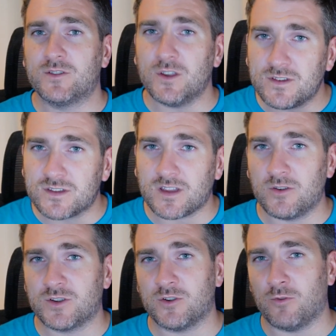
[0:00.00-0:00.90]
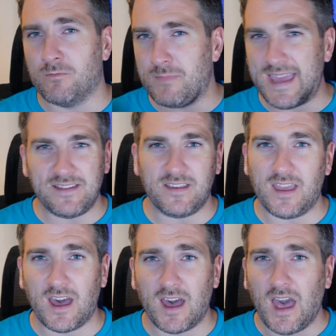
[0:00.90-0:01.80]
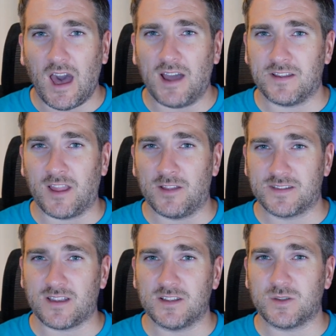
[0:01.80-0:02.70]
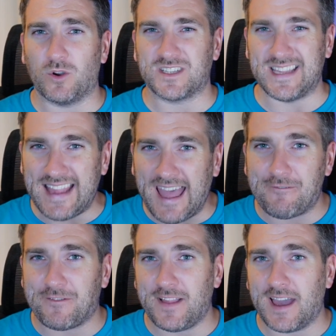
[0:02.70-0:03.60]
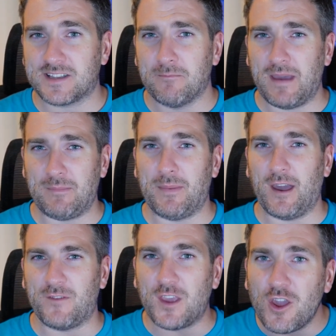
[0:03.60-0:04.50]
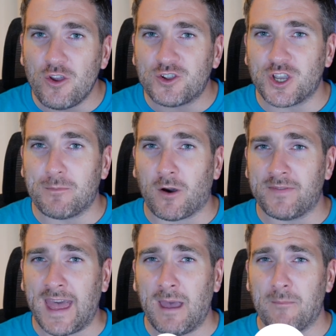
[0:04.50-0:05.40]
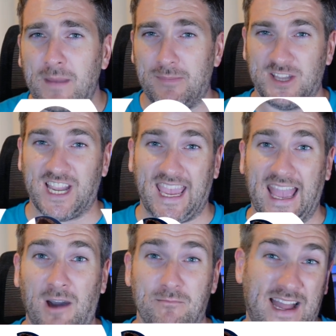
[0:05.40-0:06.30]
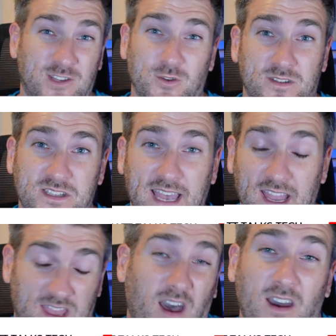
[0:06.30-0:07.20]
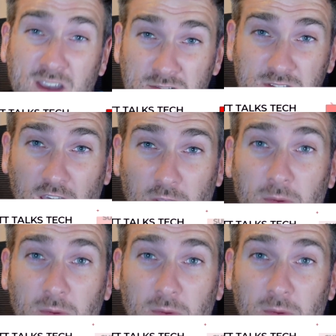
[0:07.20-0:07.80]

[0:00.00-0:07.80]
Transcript: do social media, I don't know, decide to watch Netflix, maybe a bit of YouTube on there, maybe checking out Matt Talks Tech, I don't know.